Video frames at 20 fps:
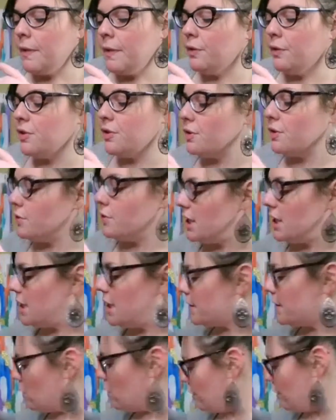Your 2
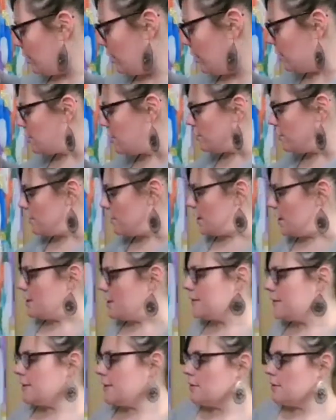D's or your 2
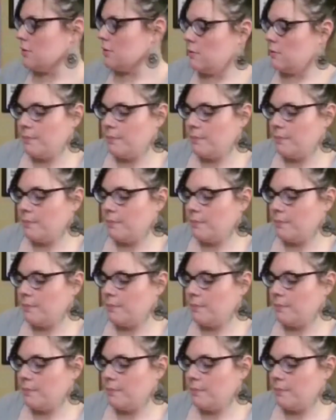E's.